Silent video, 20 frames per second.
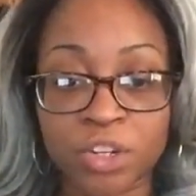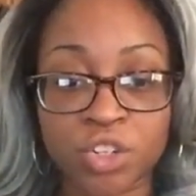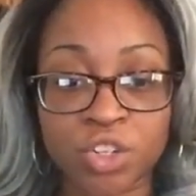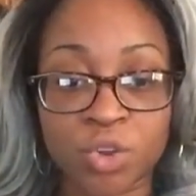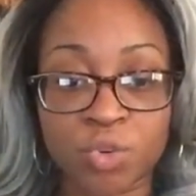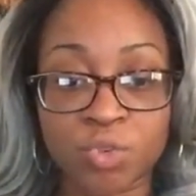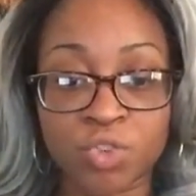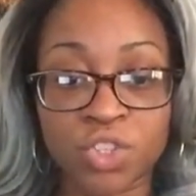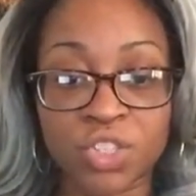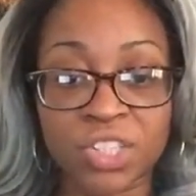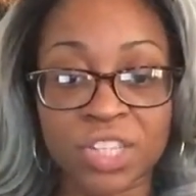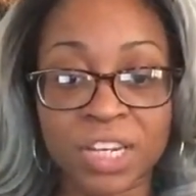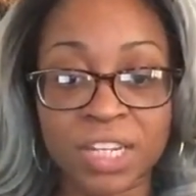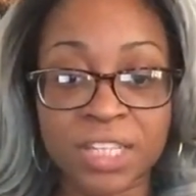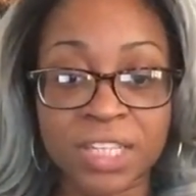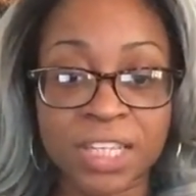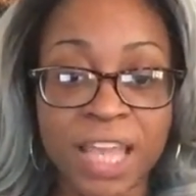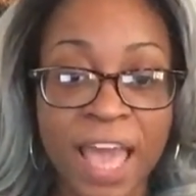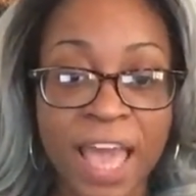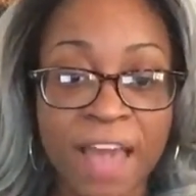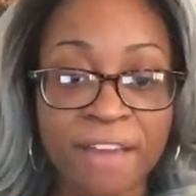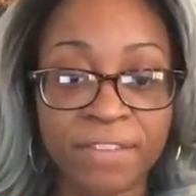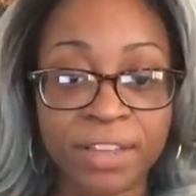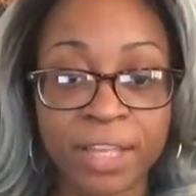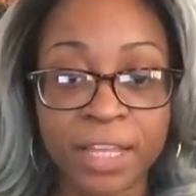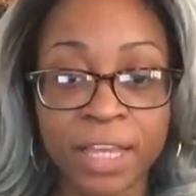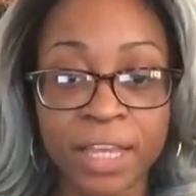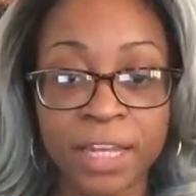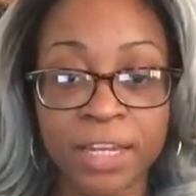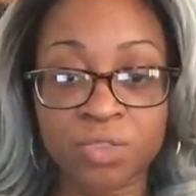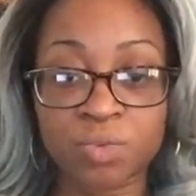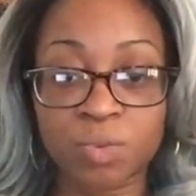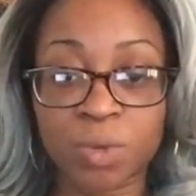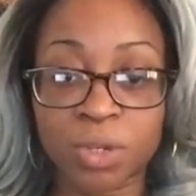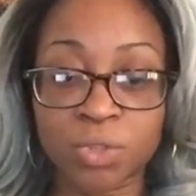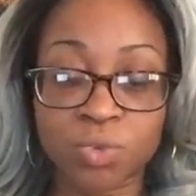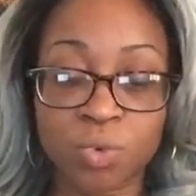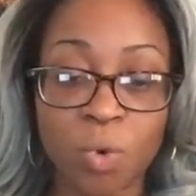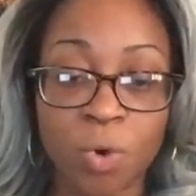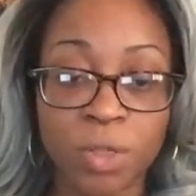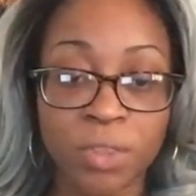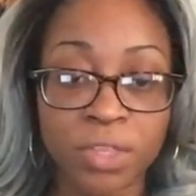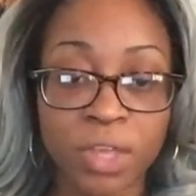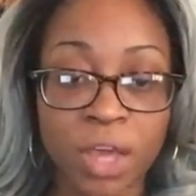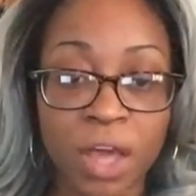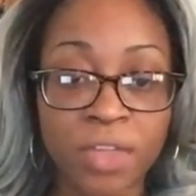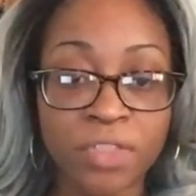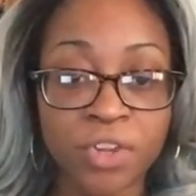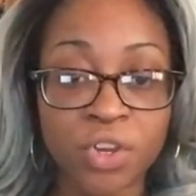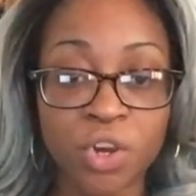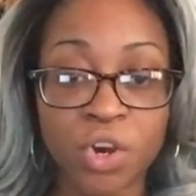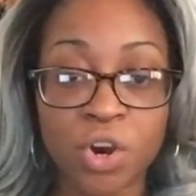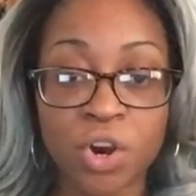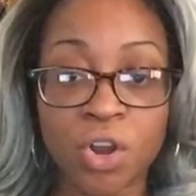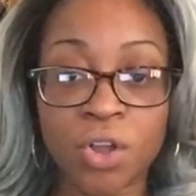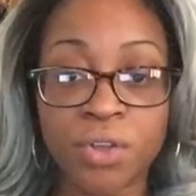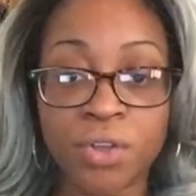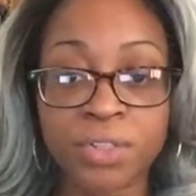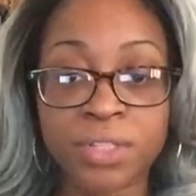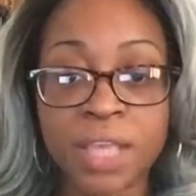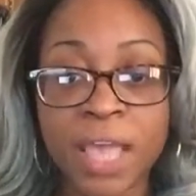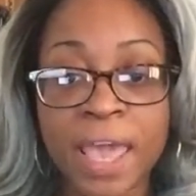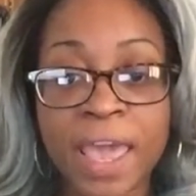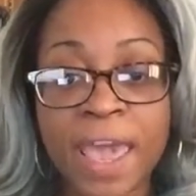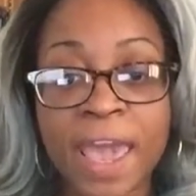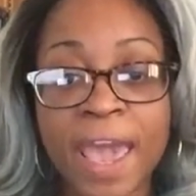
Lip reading: you know, she's going to see Evelyn as well as all the other girls.